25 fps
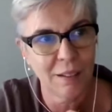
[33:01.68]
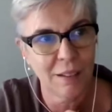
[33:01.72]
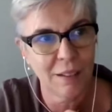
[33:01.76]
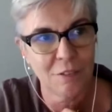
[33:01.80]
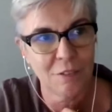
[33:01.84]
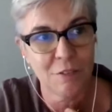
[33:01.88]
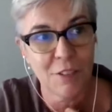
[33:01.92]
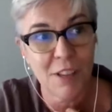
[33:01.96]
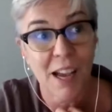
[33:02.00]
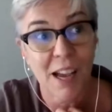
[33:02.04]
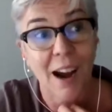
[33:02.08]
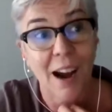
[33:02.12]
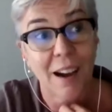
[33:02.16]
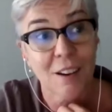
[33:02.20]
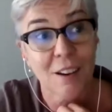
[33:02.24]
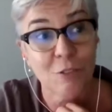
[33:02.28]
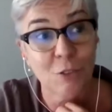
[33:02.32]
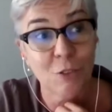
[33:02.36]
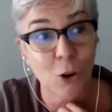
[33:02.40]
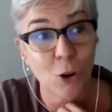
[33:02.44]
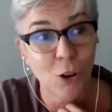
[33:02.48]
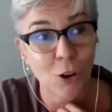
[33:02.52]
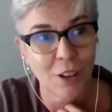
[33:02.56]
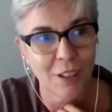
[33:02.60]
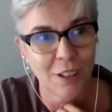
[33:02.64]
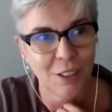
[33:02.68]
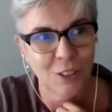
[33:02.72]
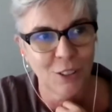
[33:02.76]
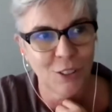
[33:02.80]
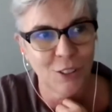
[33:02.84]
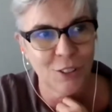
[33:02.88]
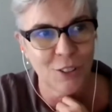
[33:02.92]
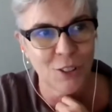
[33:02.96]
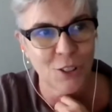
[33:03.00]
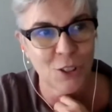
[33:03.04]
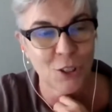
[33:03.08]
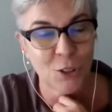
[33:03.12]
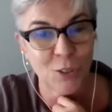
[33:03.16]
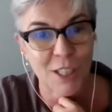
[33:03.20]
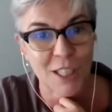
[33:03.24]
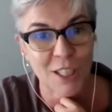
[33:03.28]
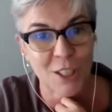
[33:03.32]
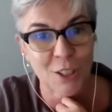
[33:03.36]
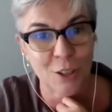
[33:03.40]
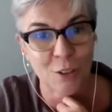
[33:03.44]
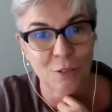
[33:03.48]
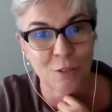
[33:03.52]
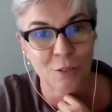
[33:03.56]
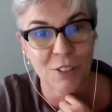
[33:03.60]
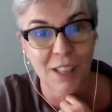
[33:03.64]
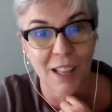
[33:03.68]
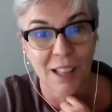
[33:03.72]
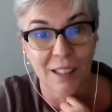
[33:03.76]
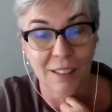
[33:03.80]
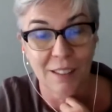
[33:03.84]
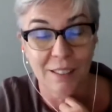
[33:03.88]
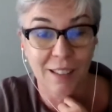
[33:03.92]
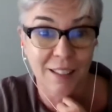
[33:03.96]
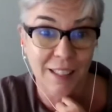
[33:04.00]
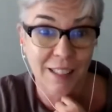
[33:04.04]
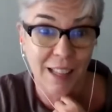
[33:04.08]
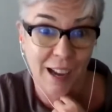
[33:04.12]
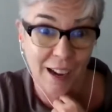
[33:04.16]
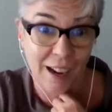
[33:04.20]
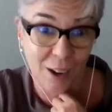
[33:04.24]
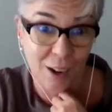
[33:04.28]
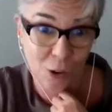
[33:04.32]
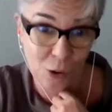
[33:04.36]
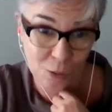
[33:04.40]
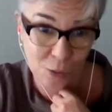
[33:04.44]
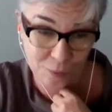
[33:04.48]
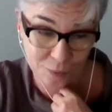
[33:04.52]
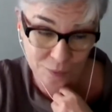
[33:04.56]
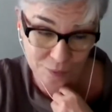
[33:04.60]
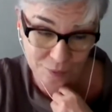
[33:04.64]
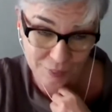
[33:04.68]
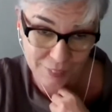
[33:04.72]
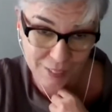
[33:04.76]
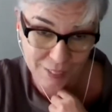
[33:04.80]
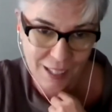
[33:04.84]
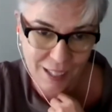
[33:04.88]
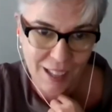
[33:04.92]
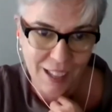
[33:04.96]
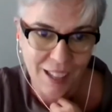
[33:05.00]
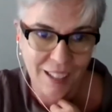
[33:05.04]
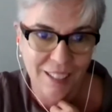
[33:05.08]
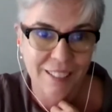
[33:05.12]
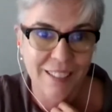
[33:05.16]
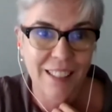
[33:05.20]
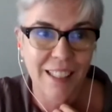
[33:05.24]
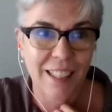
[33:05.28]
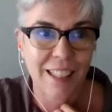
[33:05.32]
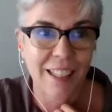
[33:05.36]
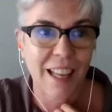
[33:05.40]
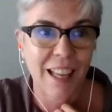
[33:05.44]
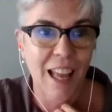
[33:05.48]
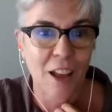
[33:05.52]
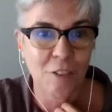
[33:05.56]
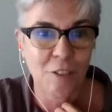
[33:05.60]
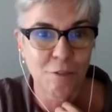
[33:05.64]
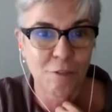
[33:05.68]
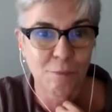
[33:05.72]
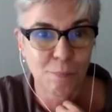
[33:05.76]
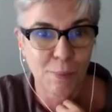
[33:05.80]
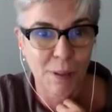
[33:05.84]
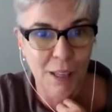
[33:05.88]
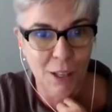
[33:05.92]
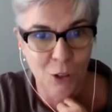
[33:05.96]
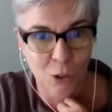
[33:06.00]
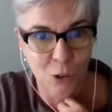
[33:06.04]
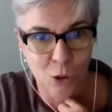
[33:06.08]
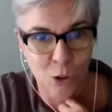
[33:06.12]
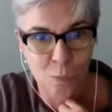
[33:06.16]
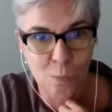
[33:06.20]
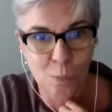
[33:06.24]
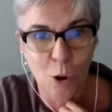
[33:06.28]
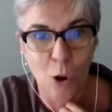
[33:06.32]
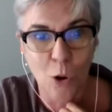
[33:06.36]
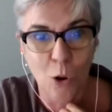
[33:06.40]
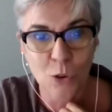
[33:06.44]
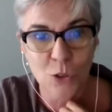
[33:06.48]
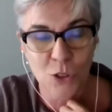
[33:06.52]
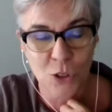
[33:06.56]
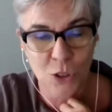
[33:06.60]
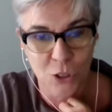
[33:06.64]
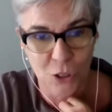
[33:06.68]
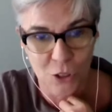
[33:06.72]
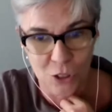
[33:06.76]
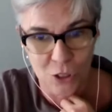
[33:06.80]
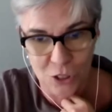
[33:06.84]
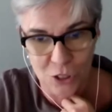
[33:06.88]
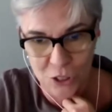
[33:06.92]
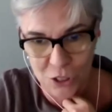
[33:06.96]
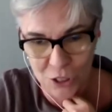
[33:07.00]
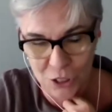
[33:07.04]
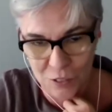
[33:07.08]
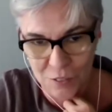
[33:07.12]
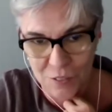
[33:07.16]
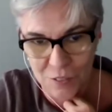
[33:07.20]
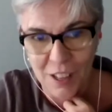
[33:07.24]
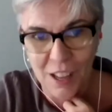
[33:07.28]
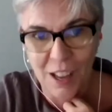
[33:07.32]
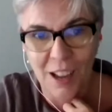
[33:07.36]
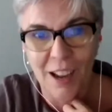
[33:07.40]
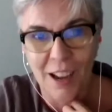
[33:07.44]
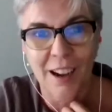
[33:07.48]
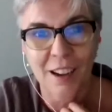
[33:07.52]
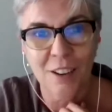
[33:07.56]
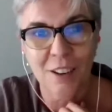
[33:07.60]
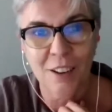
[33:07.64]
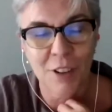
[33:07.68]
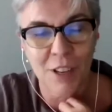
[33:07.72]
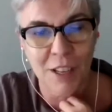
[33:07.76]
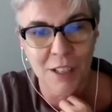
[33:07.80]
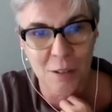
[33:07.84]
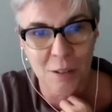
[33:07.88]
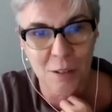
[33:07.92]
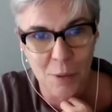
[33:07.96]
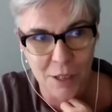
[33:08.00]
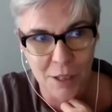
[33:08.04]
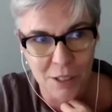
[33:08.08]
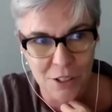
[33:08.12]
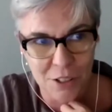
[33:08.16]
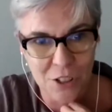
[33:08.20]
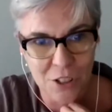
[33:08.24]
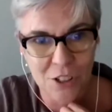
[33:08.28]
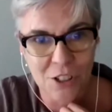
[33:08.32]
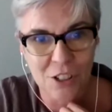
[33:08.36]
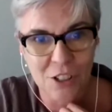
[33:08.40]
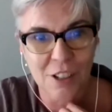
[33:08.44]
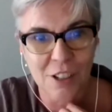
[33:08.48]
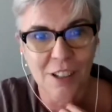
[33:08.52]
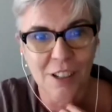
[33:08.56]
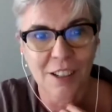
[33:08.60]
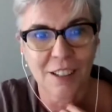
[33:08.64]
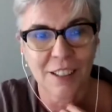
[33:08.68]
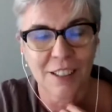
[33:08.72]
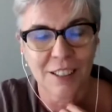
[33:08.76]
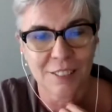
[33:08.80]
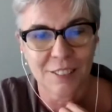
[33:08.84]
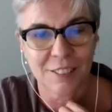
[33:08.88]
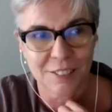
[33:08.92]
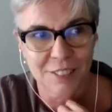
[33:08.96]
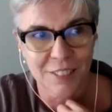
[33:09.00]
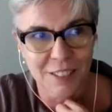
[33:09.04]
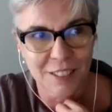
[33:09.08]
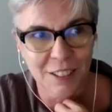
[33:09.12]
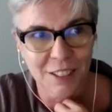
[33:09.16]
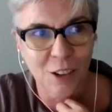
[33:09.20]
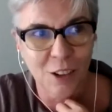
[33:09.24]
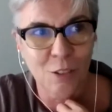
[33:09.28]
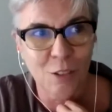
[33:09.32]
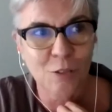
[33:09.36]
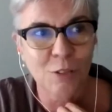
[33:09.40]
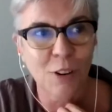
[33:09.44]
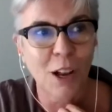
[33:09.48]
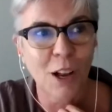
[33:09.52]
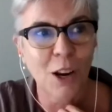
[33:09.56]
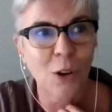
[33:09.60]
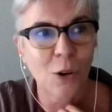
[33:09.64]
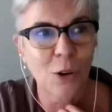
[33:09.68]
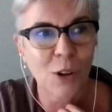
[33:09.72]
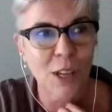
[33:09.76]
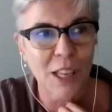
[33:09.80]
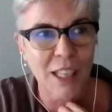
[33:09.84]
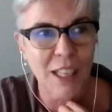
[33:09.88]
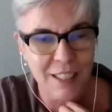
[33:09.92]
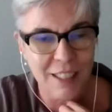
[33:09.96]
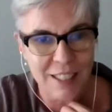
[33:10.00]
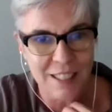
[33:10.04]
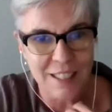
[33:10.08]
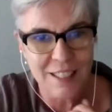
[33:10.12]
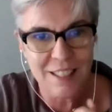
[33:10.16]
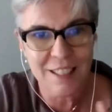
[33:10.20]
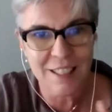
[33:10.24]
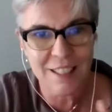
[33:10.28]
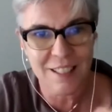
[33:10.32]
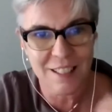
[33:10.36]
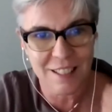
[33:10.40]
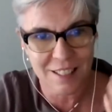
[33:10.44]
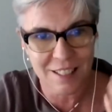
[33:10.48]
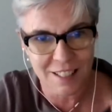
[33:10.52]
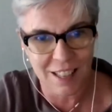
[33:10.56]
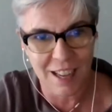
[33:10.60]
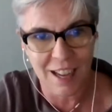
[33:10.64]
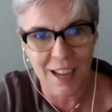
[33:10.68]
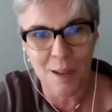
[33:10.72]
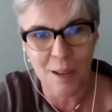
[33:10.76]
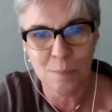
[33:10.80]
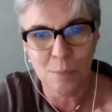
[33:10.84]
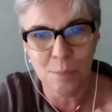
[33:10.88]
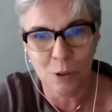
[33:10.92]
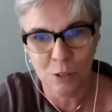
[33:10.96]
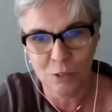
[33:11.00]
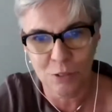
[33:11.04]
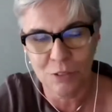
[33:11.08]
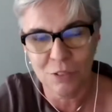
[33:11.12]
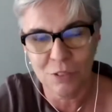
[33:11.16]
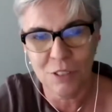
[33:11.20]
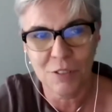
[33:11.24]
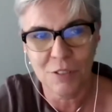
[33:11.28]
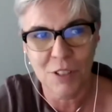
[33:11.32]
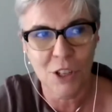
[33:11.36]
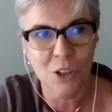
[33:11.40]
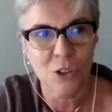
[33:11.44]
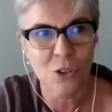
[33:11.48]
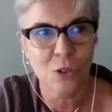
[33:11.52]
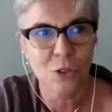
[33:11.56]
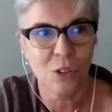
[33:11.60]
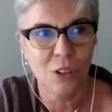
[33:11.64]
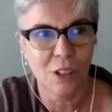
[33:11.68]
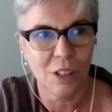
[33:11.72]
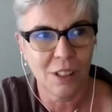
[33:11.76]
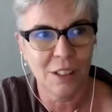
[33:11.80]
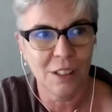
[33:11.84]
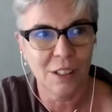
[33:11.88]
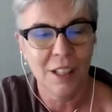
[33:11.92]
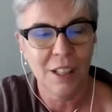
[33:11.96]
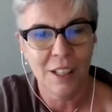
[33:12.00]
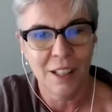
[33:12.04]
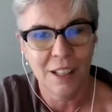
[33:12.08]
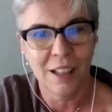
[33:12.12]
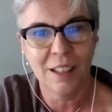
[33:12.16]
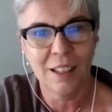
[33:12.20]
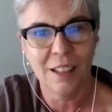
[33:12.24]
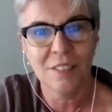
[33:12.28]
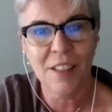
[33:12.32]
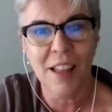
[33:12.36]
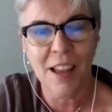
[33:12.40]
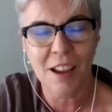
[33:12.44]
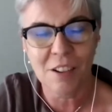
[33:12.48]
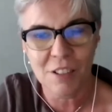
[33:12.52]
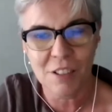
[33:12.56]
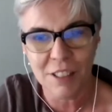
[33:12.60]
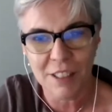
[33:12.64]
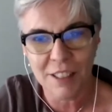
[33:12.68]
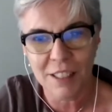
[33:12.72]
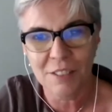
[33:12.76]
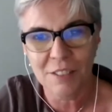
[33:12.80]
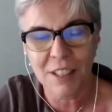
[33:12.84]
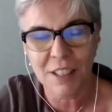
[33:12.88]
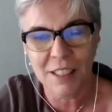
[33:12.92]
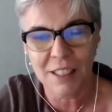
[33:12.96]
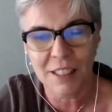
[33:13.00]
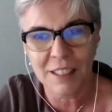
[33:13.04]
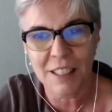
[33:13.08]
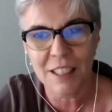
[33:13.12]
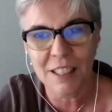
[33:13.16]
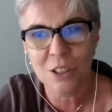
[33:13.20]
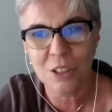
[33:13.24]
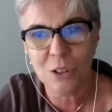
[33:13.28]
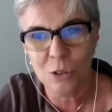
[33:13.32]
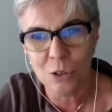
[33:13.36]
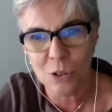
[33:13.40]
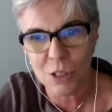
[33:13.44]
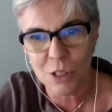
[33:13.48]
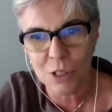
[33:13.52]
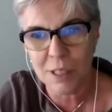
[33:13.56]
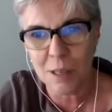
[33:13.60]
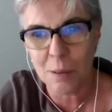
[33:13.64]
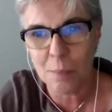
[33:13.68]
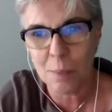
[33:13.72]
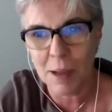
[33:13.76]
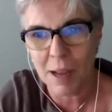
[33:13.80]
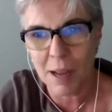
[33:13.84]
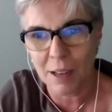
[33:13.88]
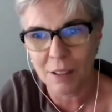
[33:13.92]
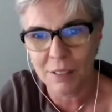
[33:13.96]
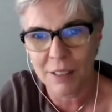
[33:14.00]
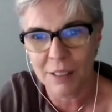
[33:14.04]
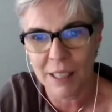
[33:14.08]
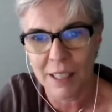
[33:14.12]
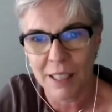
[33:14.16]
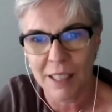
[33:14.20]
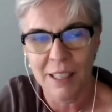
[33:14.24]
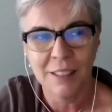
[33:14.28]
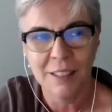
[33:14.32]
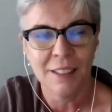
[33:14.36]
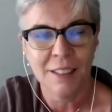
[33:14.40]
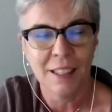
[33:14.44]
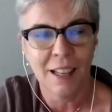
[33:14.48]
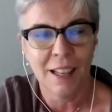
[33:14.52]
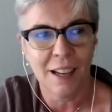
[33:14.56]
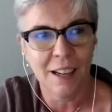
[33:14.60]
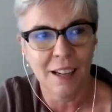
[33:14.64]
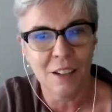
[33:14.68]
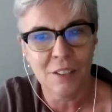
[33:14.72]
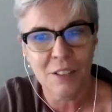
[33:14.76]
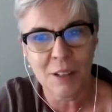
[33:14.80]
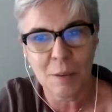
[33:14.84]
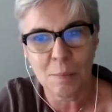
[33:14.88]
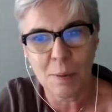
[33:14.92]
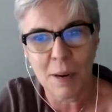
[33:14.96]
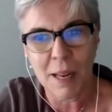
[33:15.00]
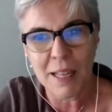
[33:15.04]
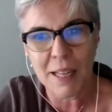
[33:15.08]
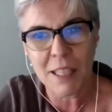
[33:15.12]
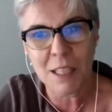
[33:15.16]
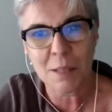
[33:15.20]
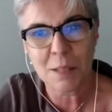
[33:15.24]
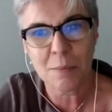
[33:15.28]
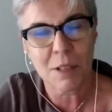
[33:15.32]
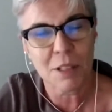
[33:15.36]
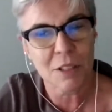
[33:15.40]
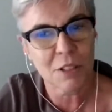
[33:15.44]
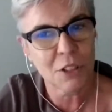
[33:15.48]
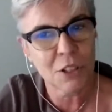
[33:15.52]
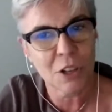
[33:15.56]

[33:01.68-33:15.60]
if we are walking on the streets of vienna now the FPÖ posters are very much, uh, you know, following this type of visual uh, narrative and discourse about the uh, replacement.